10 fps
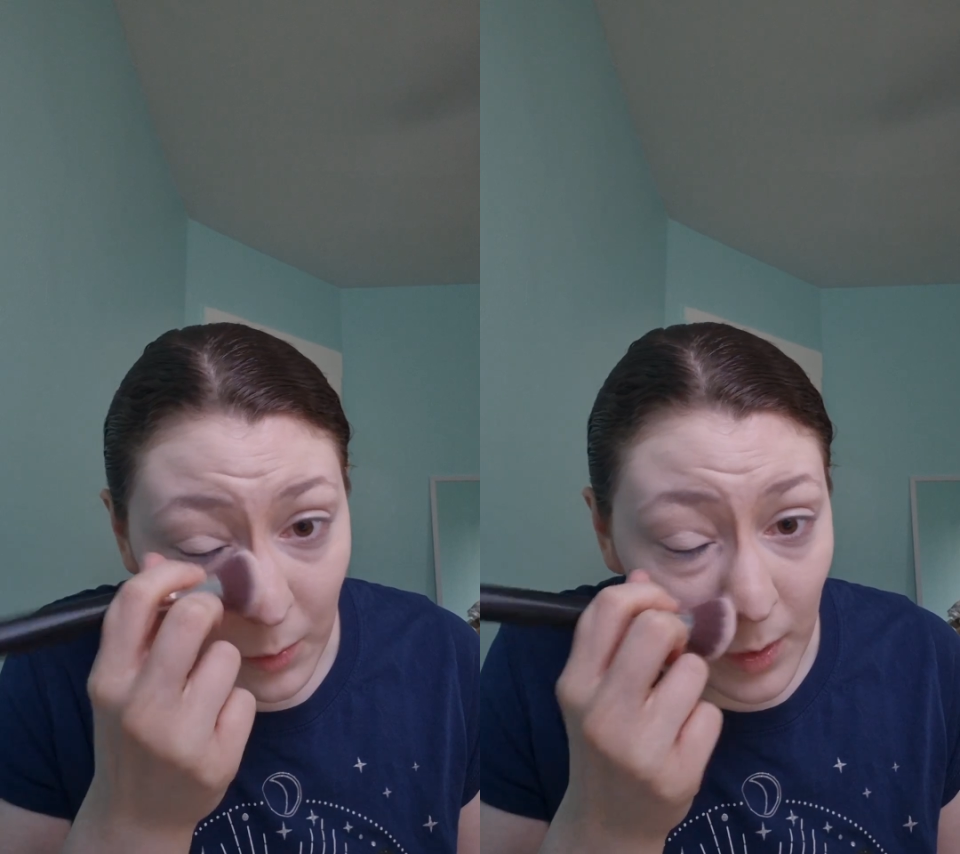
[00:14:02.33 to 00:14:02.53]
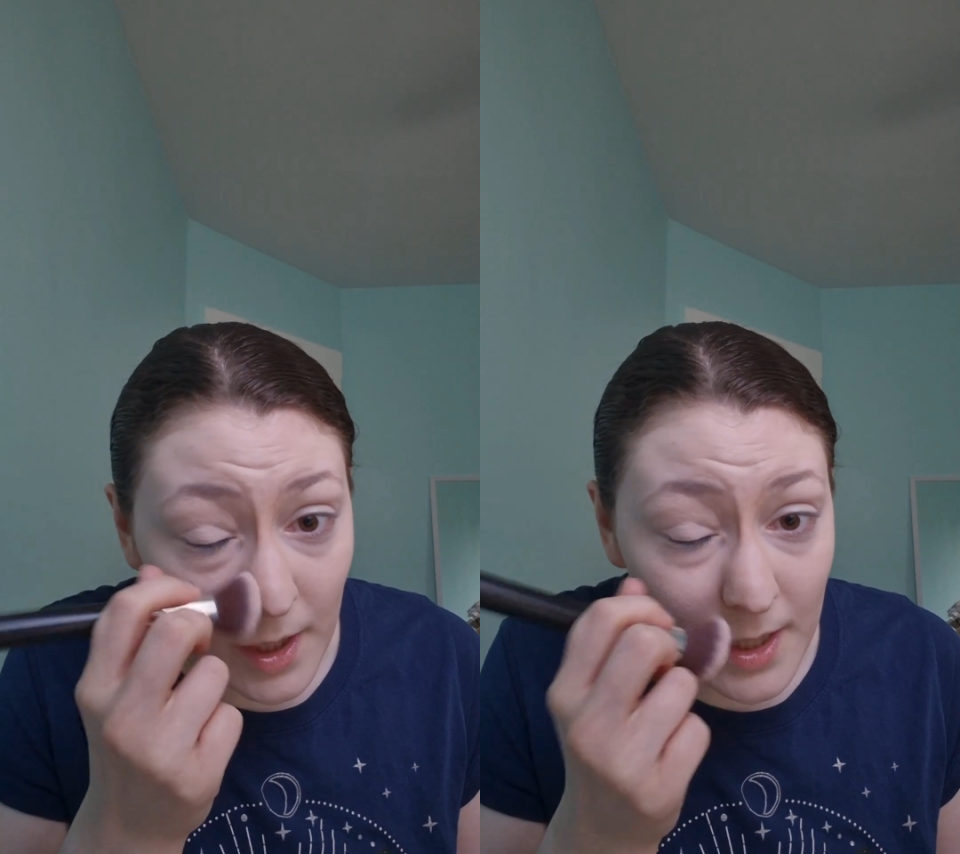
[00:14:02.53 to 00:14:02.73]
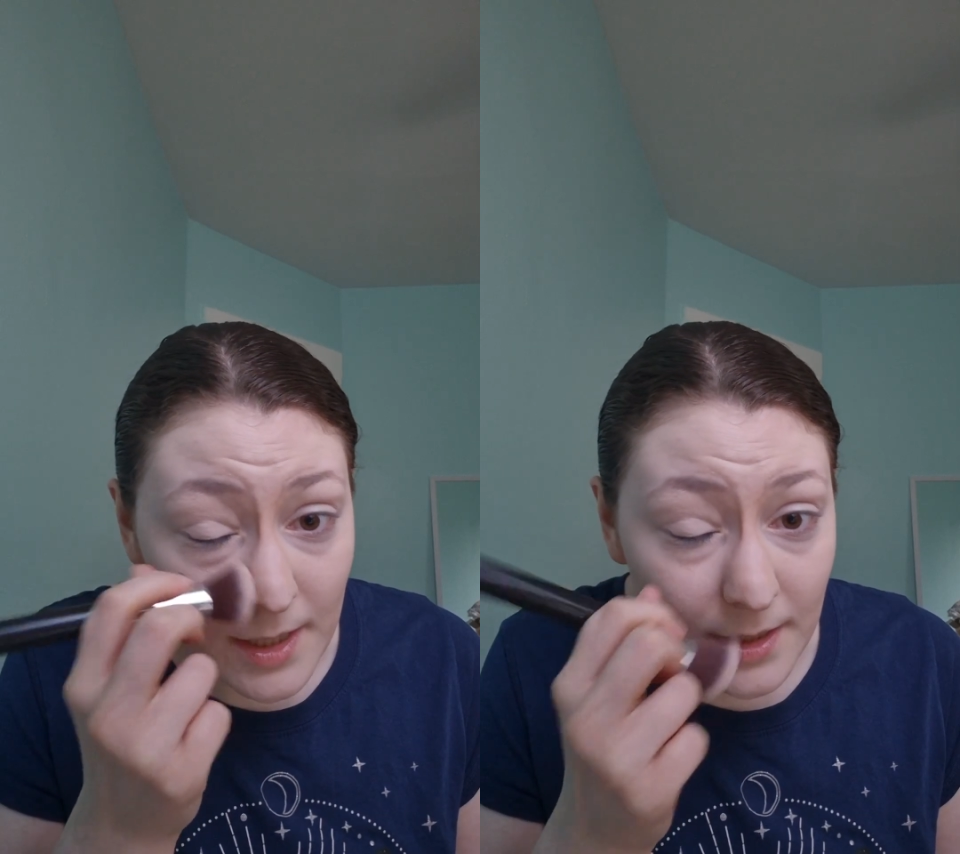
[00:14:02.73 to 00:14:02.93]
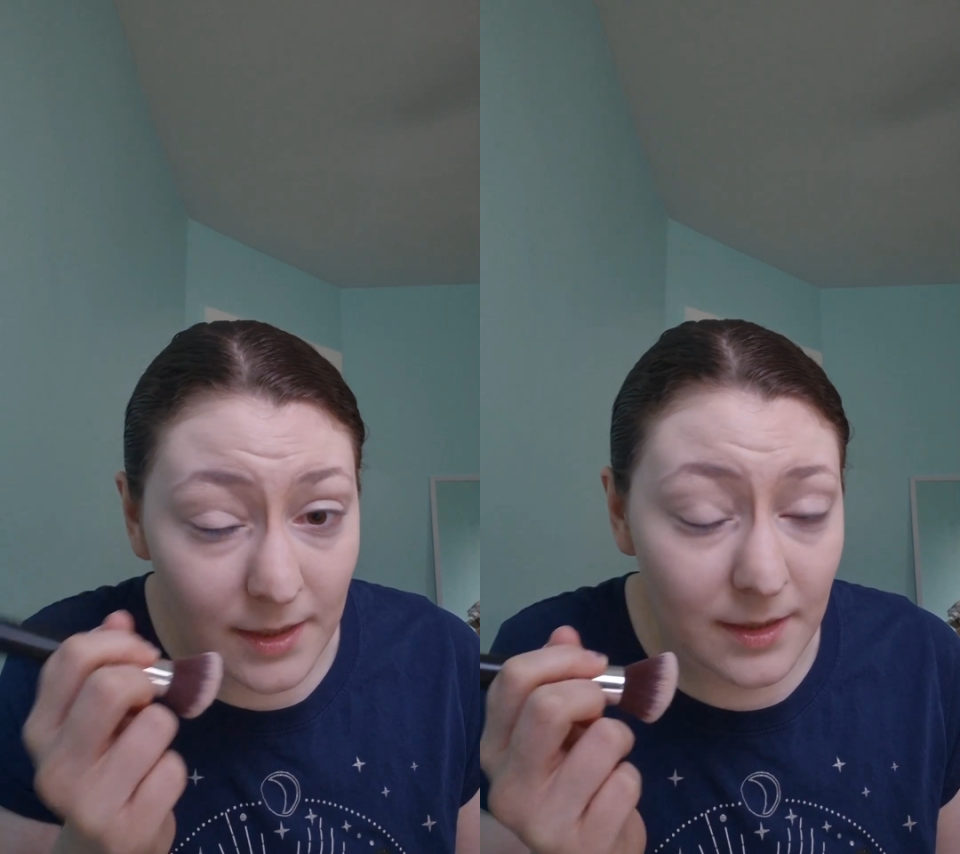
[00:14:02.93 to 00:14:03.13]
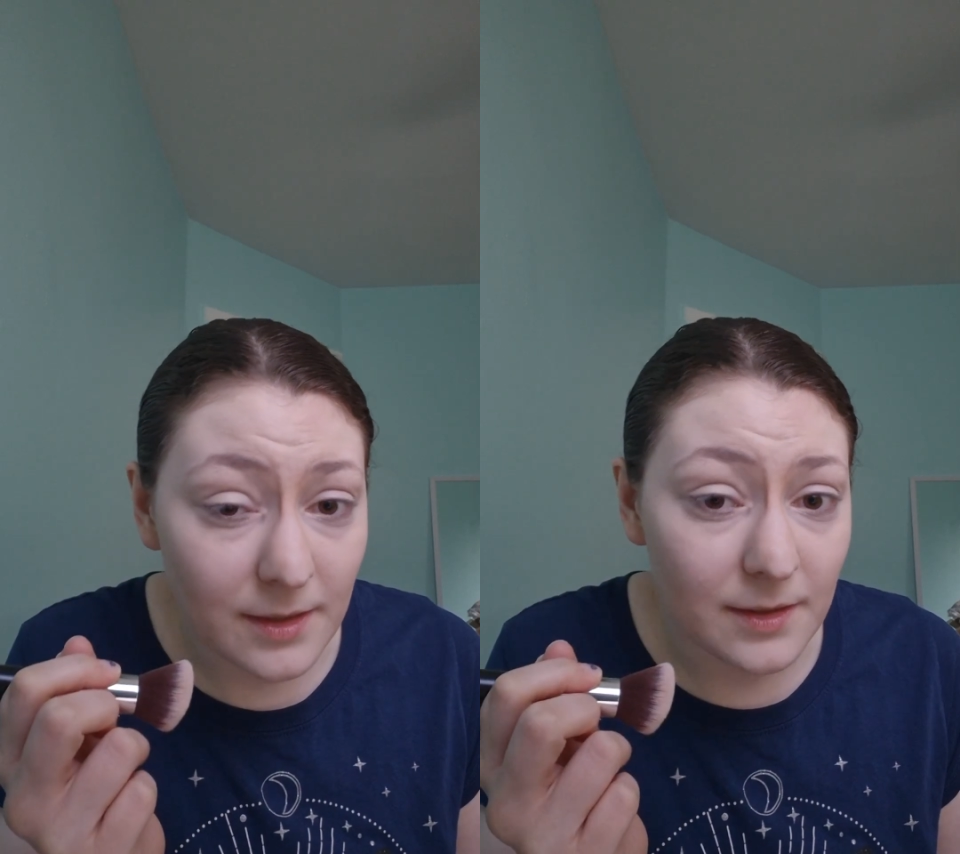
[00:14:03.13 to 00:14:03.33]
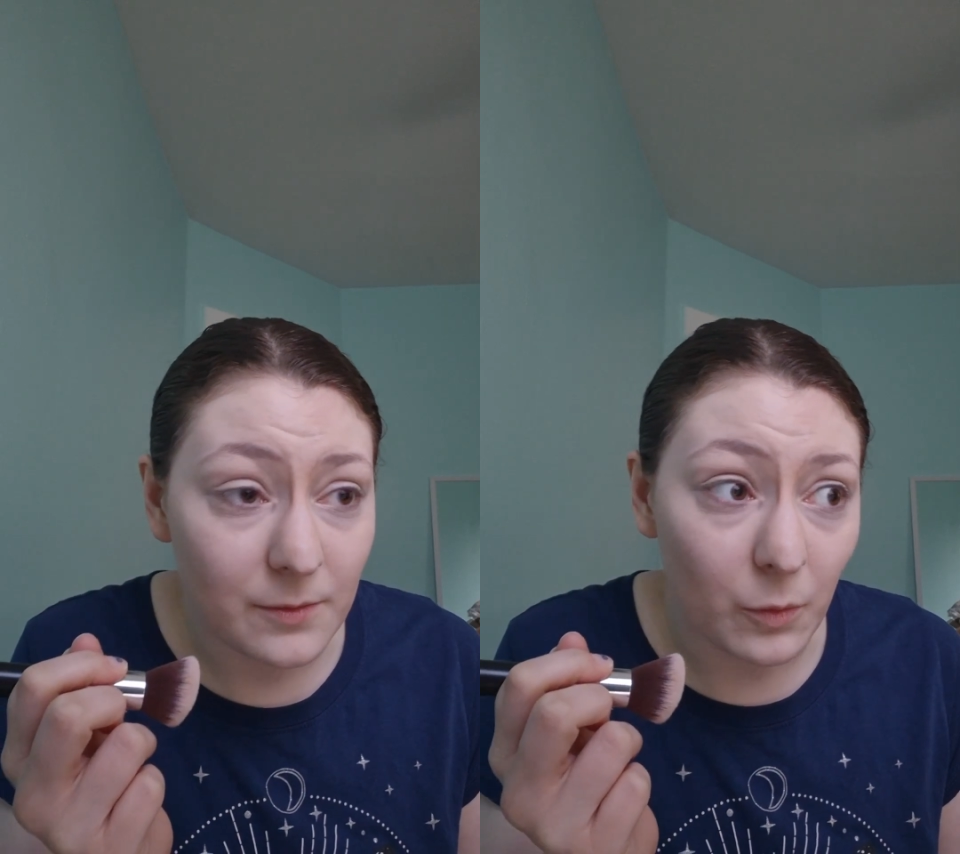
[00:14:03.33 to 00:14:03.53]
was